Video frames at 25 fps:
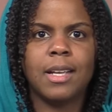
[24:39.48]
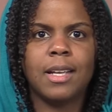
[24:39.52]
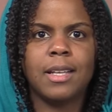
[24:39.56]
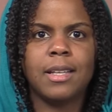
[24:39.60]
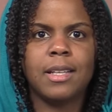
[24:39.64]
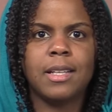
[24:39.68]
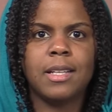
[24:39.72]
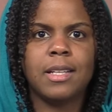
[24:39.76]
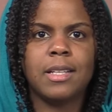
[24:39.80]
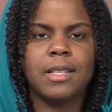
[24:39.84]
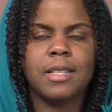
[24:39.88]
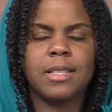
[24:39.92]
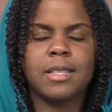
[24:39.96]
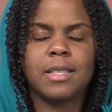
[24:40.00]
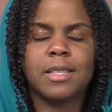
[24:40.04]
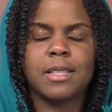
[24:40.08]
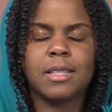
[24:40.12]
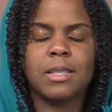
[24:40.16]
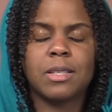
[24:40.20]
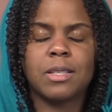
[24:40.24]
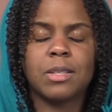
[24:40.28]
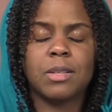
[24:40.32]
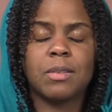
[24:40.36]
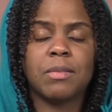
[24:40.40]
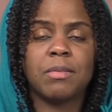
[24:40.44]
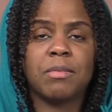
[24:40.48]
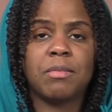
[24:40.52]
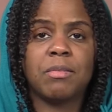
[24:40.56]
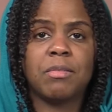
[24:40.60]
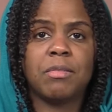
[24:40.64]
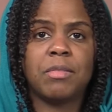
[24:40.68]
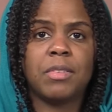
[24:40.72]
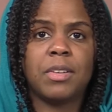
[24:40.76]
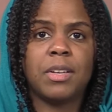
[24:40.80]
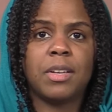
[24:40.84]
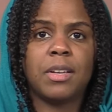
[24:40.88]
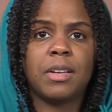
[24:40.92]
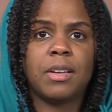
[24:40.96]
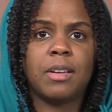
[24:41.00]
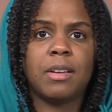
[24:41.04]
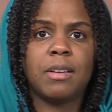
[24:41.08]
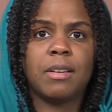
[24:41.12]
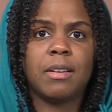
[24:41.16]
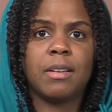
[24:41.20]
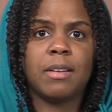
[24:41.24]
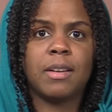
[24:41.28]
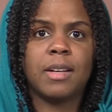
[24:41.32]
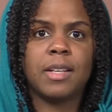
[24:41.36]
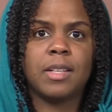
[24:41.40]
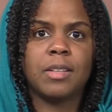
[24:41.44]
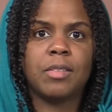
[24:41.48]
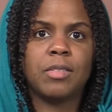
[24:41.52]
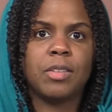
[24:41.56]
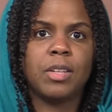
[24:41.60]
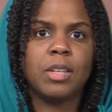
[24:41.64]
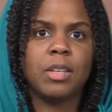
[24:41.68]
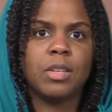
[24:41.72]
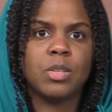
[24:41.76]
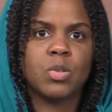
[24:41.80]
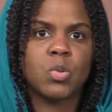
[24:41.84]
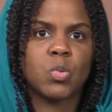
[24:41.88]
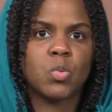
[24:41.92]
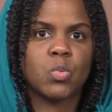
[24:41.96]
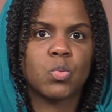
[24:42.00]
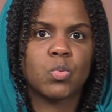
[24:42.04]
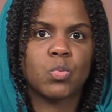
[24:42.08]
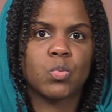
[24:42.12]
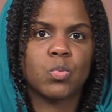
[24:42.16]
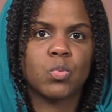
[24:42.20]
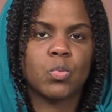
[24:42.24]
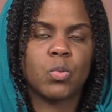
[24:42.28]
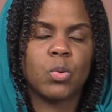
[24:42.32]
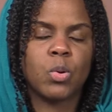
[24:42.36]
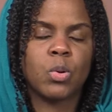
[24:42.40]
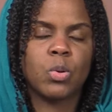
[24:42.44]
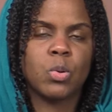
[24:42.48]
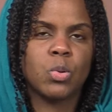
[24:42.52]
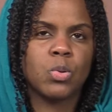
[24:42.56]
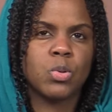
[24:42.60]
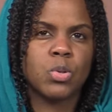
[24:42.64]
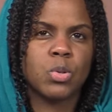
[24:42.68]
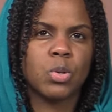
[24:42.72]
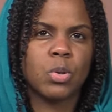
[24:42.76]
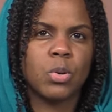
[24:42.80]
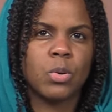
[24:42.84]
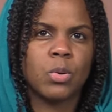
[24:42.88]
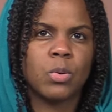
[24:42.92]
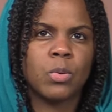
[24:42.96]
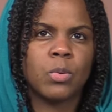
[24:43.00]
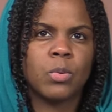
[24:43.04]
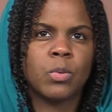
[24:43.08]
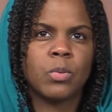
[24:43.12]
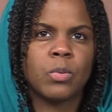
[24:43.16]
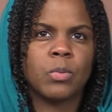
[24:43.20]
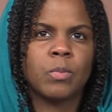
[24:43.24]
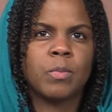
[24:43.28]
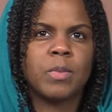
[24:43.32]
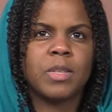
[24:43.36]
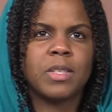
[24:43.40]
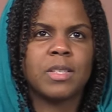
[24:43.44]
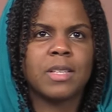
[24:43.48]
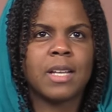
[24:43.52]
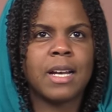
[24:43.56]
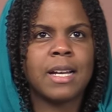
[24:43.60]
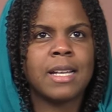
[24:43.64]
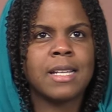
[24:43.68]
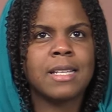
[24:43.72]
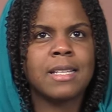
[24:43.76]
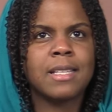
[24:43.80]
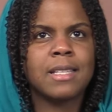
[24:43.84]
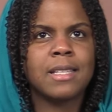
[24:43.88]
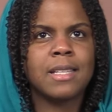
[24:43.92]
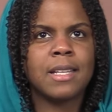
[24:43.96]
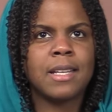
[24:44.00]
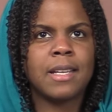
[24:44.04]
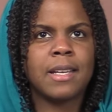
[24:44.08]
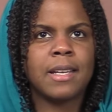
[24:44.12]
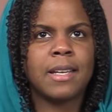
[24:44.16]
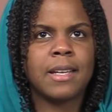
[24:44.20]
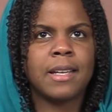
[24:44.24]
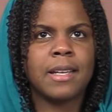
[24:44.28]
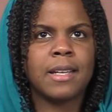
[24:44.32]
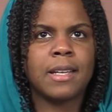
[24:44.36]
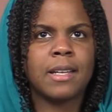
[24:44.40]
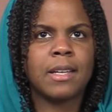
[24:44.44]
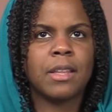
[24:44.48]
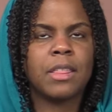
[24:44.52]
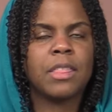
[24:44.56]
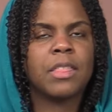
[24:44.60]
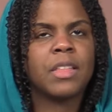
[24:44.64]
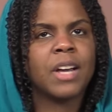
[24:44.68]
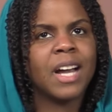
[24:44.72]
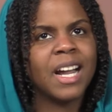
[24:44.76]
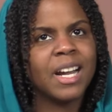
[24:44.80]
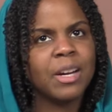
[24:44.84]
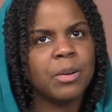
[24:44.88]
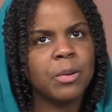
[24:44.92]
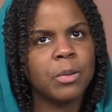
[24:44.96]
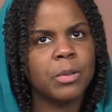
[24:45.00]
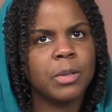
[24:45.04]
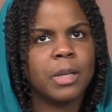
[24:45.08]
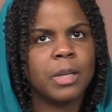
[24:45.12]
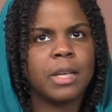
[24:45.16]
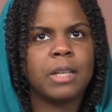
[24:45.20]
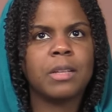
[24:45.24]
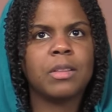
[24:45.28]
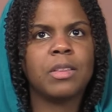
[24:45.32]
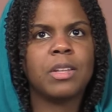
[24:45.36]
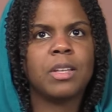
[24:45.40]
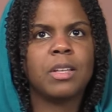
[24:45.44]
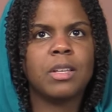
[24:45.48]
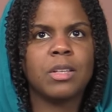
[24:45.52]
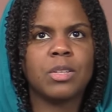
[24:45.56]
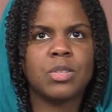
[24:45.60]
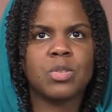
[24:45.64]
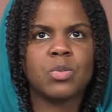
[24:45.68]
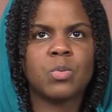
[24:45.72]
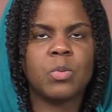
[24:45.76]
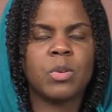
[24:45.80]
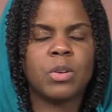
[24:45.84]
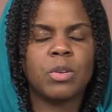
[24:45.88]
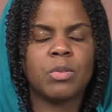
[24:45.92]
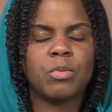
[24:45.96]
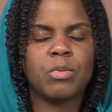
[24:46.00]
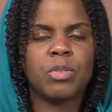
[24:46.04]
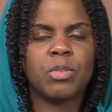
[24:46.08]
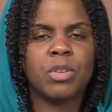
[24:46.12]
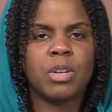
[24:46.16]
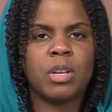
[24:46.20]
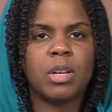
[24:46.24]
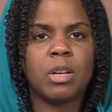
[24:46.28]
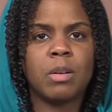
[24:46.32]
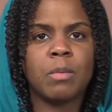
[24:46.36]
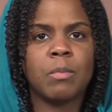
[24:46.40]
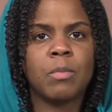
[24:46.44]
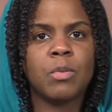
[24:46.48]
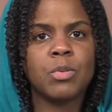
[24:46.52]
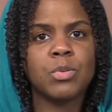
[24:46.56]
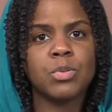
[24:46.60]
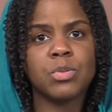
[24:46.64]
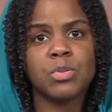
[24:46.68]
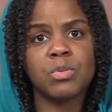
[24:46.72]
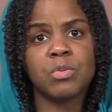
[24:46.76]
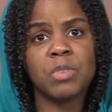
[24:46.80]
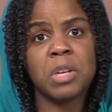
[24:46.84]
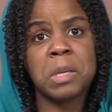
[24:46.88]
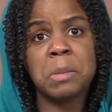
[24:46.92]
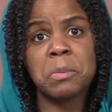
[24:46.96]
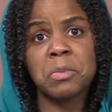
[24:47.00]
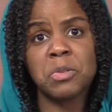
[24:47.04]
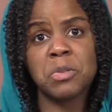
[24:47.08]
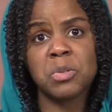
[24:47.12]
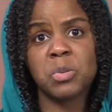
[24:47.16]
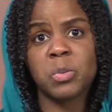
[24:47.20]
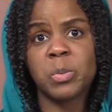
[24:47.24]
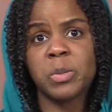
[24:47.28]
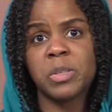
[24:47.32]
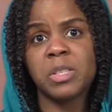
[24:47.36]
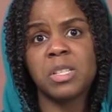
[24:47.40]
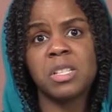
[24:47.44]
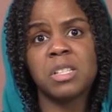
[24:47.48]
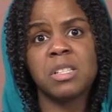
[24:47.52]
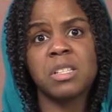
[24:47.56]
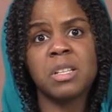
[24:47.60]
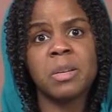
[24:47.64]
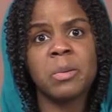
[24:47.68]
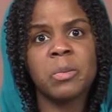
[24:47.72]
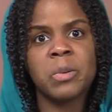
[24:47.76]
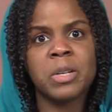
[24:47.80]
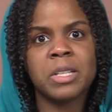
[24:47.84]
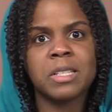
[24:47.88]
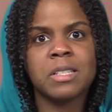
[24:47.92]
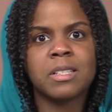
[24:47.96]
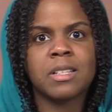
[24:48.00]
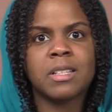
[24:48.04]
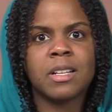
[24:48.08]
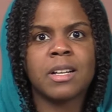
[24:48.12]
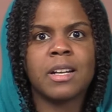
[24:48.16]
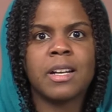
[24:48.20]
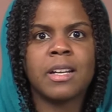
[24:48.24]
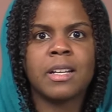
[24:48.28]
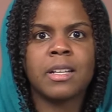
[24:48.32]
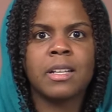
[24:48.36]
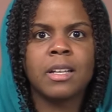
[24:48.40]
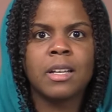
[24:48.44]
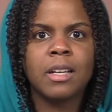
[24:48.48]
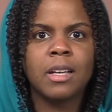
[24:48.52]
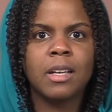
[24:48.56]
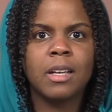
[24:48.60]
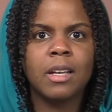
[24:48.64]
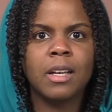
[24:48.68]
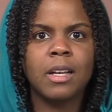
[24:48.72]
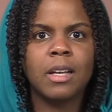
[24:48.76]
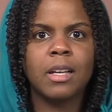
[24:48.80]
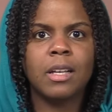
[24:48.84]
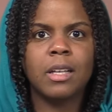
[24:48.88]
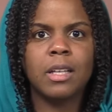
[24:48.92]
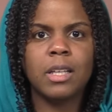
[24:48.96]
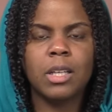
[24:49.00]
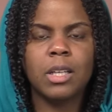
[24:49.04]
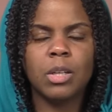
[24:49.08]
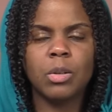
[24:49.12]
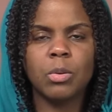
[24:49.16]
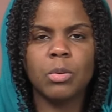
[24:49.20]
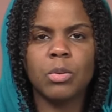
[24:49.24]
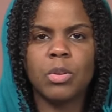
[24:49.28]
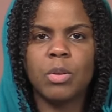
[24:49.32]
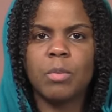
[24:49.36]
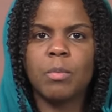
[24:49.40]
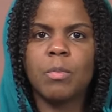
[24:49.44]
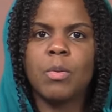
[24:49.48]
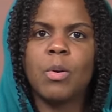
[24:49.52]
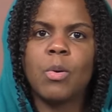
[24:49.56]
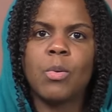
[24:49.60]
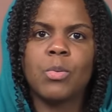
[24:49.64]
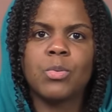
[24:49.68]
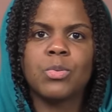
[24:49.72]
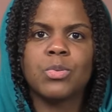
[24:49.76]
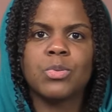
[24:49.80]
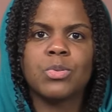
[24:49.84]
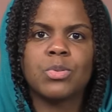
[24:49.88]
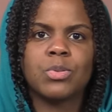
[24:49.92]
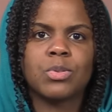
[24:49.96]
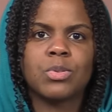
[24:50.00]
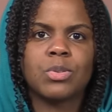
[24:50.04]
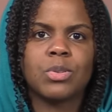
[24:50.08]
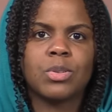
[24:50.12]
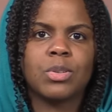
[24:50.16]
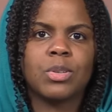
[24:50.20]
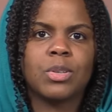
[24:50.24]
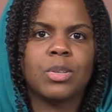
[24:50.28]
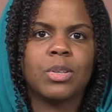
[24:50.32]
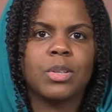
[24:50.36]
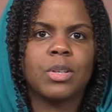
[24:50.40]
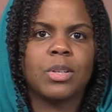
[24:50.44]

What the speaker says: It is, I think it's also, besides the thyroid, I think it's one of the most famous ones. It's the one that I hear the most.